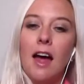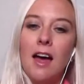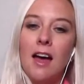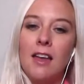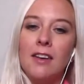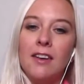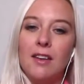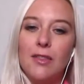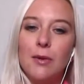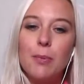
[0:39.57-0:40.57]
And
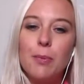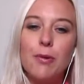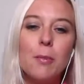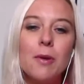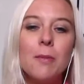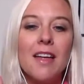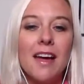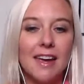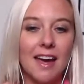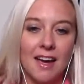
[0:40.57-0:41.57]
the problem
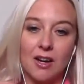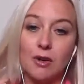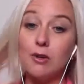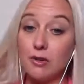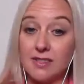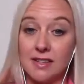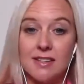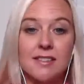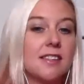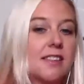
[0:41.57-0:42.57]
that can cause, and
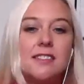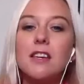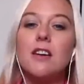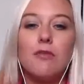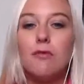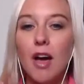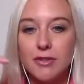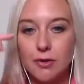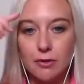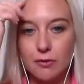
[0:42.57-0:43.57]
this, this can go
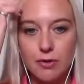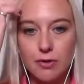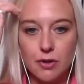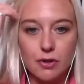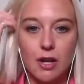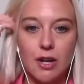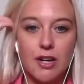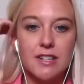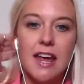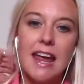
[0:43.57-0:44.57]
right on through
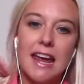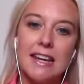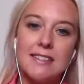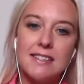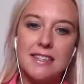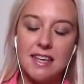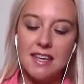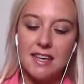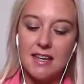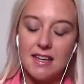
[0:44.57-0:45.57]
toddlerhood, is
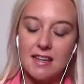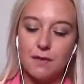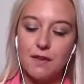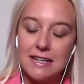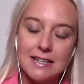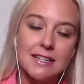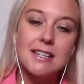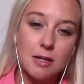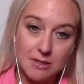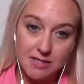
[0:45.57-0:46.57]
the feeding to
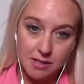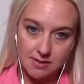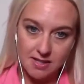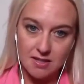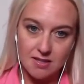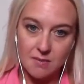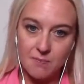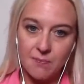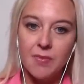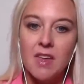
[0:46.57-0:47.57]
sleep
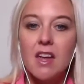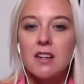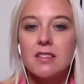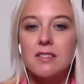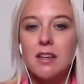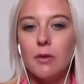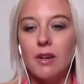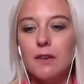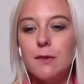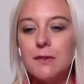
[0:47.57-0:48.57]
association. So
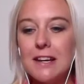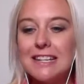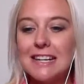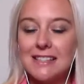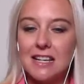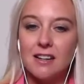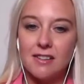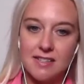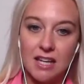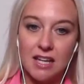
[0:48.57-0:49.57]
if feeding is the
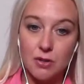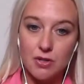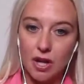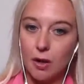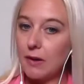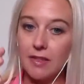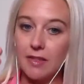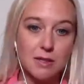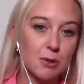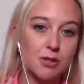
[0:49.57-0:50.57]
last thing you do, whether
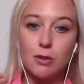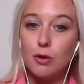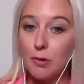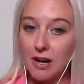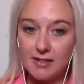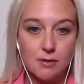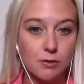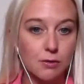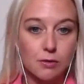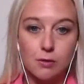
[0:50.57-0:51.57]
that's bottle or breast
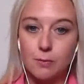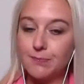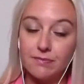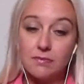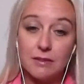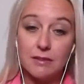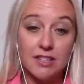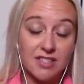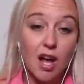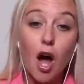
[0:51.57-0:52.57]
or even
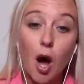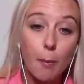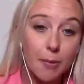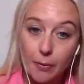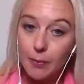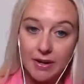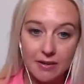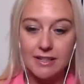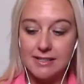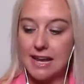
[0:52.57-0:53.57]
just a cup or
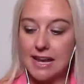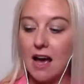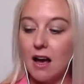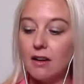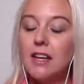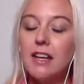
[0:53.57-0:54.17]
whatever it is they have,